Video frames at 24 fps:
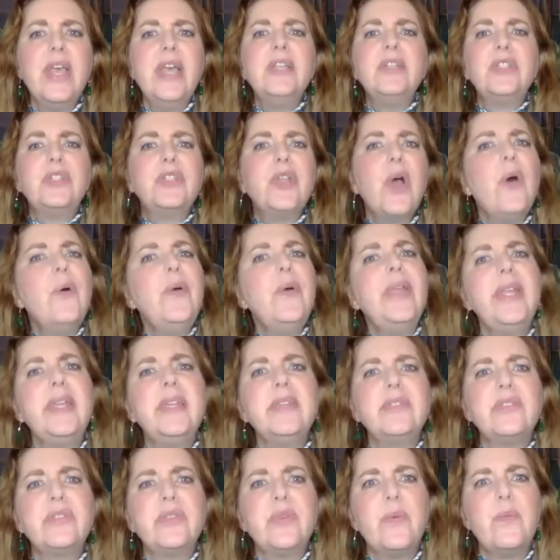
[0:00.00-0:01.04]
so he
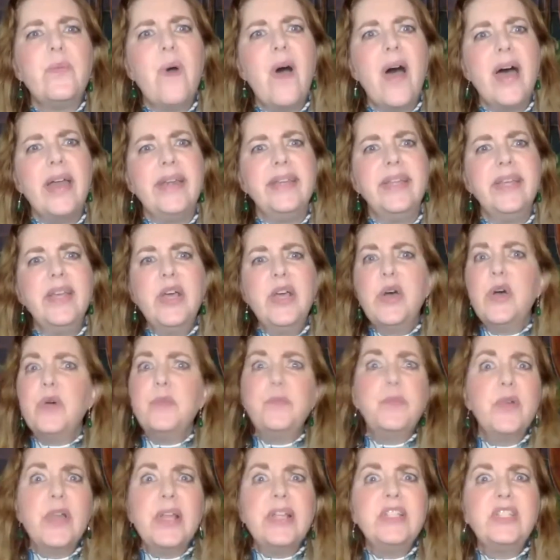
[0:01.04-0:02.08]
is the one who
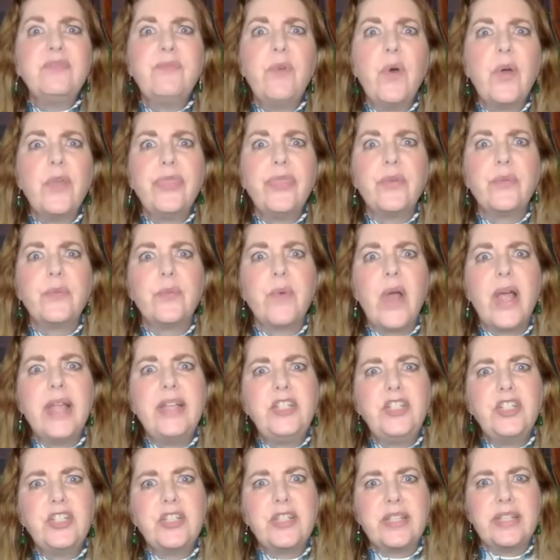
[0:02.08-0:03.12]
brings forth the
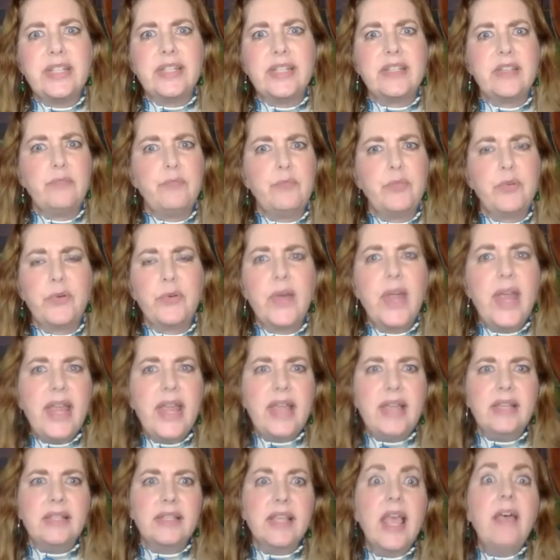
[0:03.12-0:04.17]
righteousness and
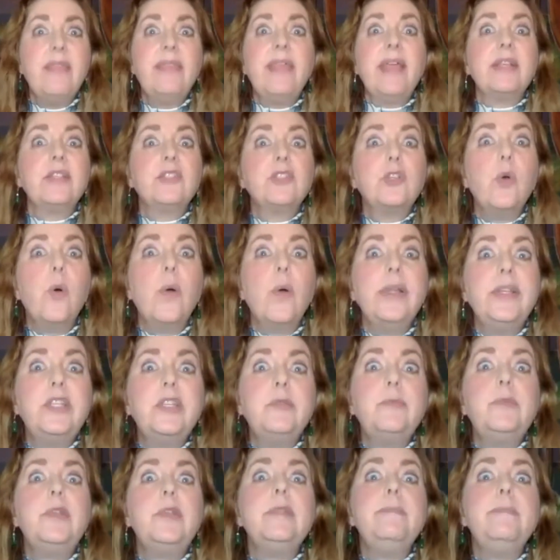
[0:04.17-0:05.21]
praise that's going
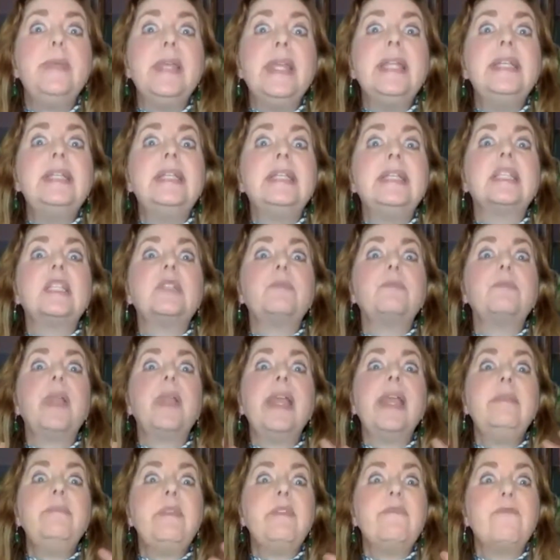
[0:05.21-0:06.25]
to be
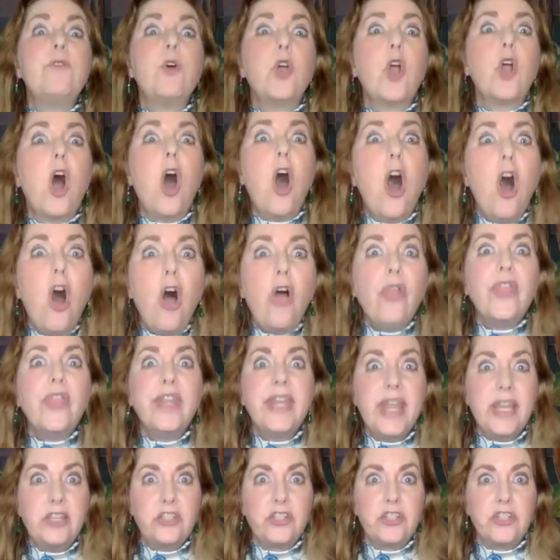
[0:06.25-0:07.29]
displayed before all the
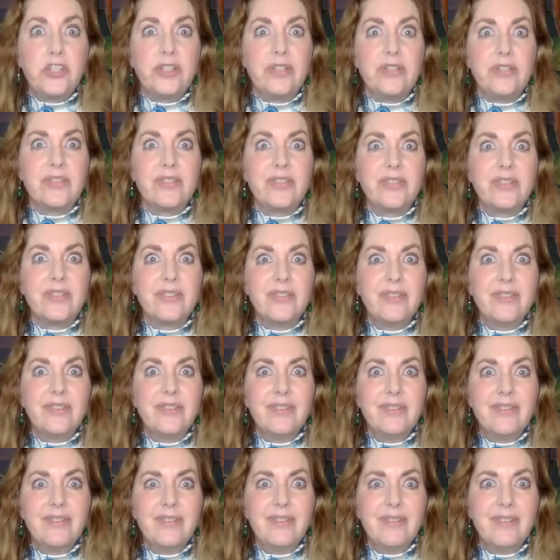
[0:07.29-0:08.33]
nations.
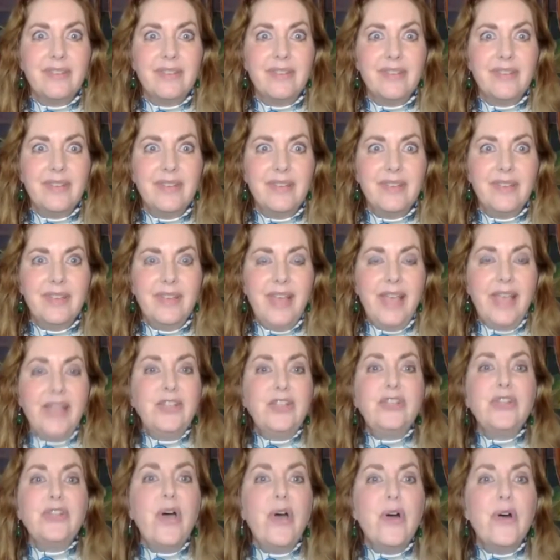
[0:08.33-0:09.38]
And
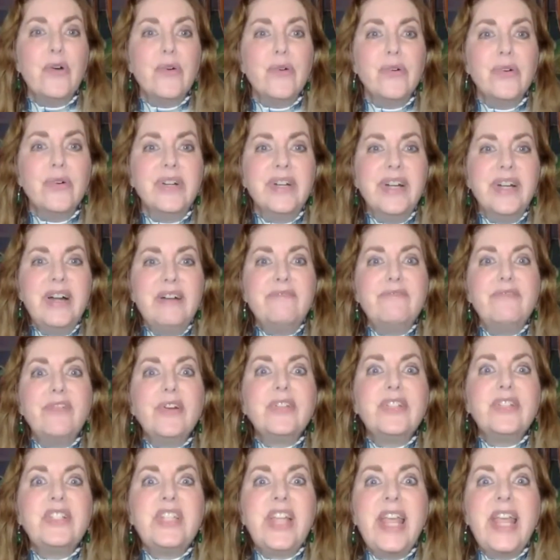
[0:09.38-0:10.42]
so,
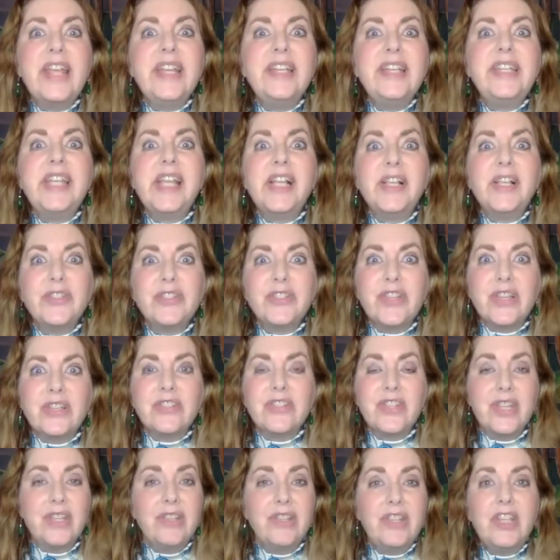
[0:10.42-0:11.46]
verse 10 tells
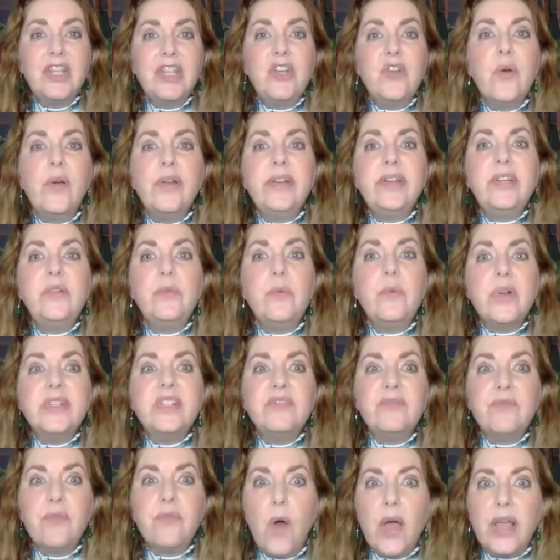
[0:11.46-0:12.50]
us in the Anointed
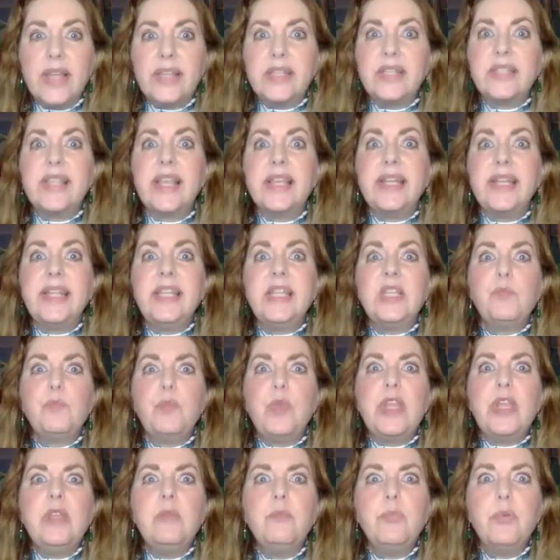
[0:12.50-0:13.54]
One's voice that he's
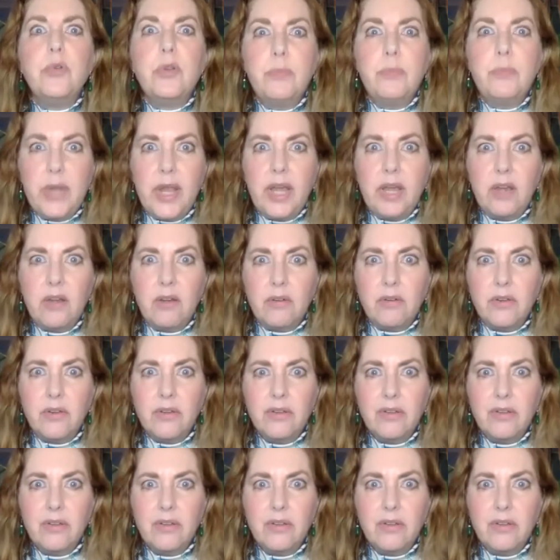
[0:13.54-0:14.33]
being prepared,